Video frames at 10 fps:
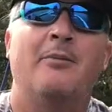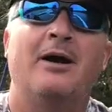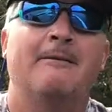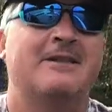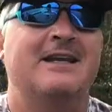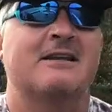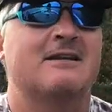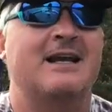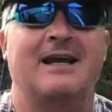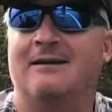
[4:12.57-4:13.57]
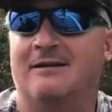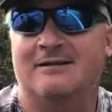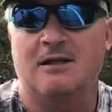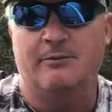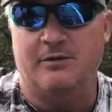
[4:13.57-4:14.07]
but at the end of the day,
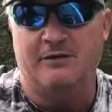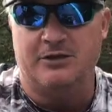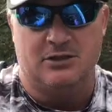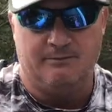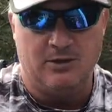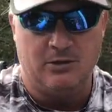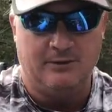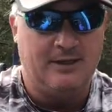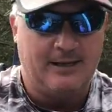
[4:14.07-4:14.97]
it's going to put fish in the boat,